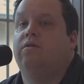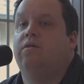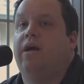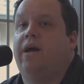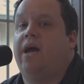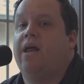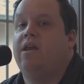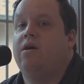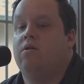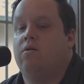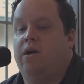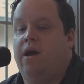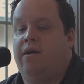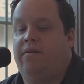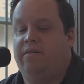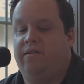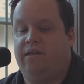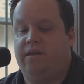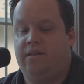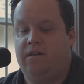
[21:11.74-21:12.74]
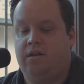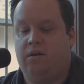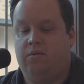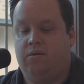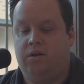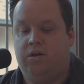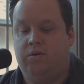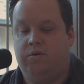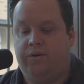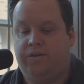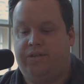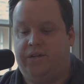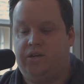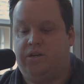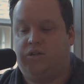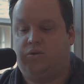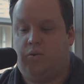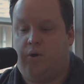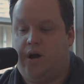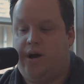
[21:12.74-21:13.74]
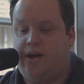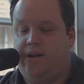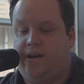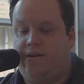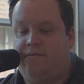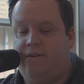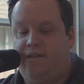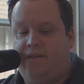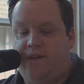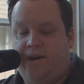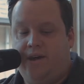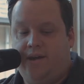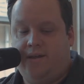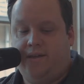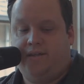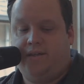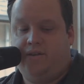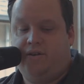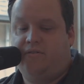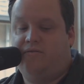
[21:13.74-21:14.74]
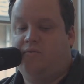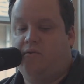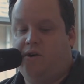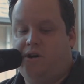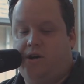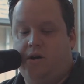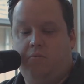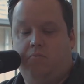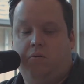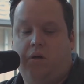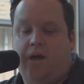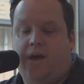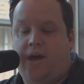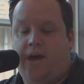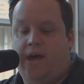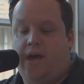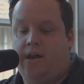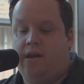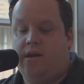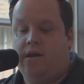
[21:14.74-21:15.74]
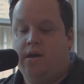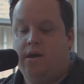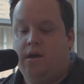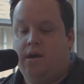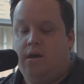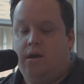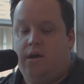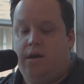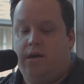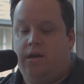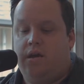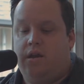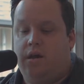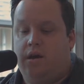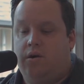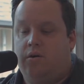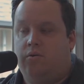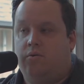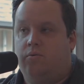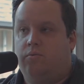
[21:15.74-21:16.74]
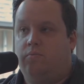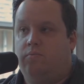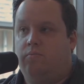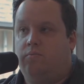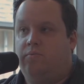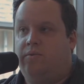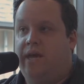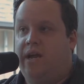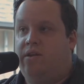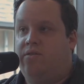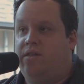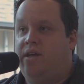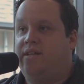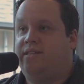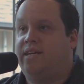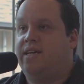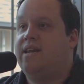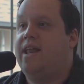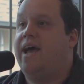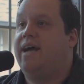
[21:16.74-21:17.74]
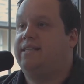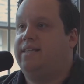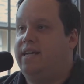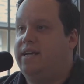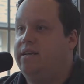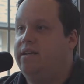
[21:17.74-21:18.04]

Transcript: like, I know everything that you do is intertwined. Everything that's in your 40-year plan, that's connected.